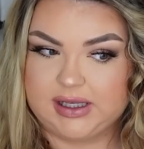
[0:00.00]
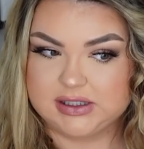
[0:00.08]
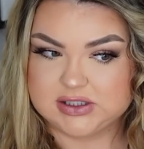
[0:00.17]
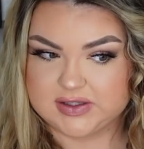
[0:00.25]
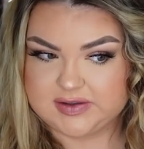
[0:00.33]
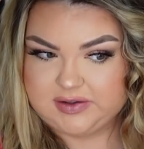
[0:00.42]
And it
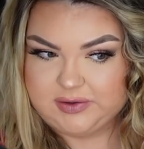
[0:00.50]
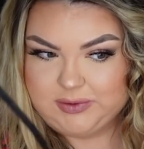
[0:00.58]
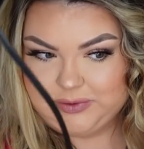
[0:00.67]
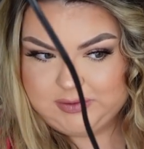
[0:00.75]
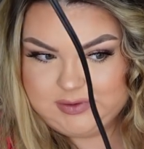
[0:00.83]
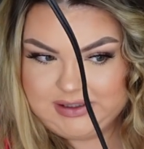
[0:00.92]
just,
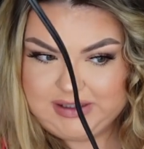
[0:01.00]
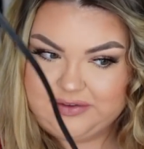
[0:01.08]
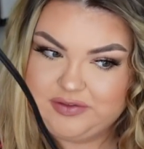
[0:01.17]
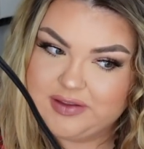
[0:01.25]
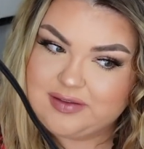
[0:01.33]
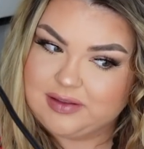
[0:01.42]
oh, I
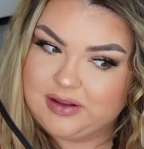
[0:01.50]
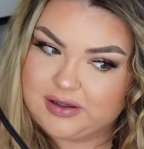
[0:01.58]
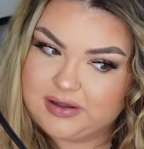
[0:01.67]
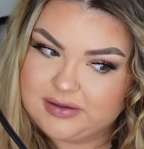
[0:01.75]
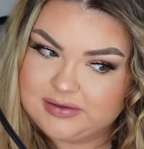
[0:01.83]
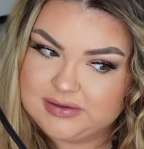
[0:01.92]
love this
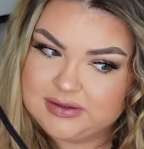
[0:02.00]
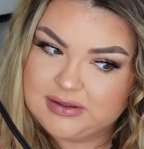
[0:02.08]
look.